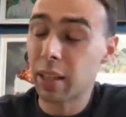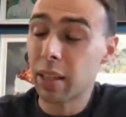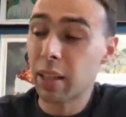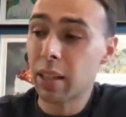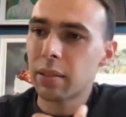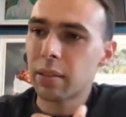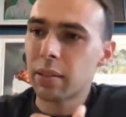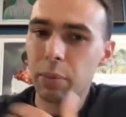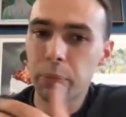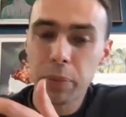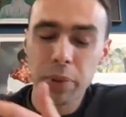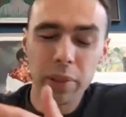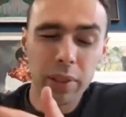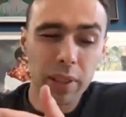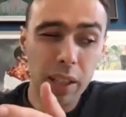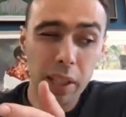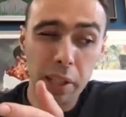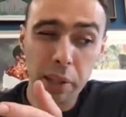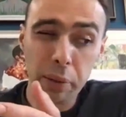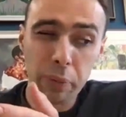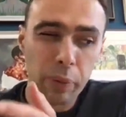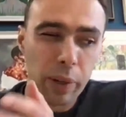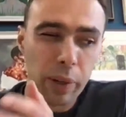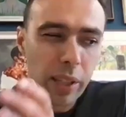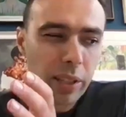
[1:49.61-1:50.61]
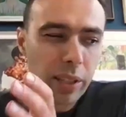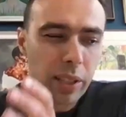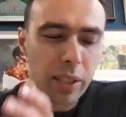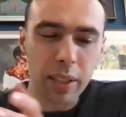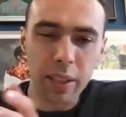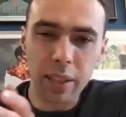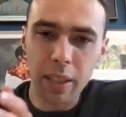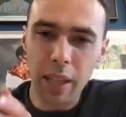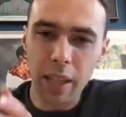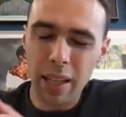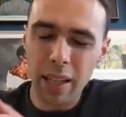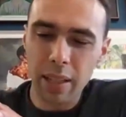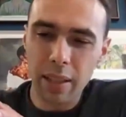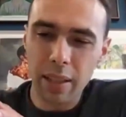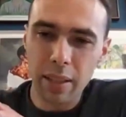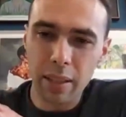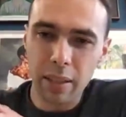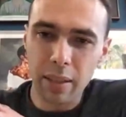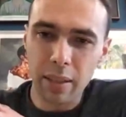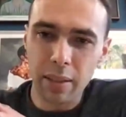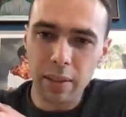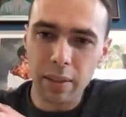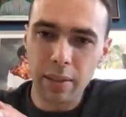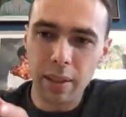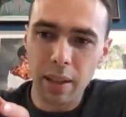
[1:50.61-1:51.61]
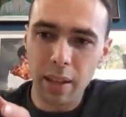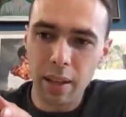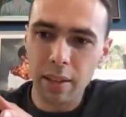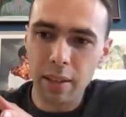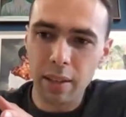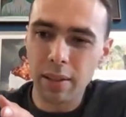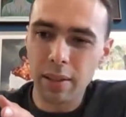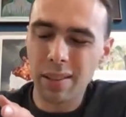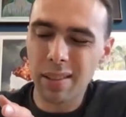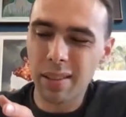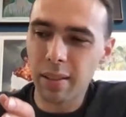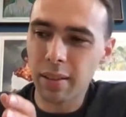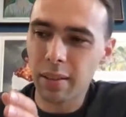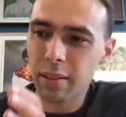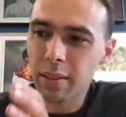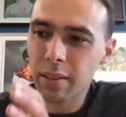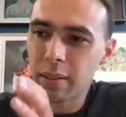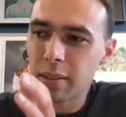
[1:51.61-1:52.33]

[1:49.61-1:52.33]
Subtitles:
Some were saying, where's the data that says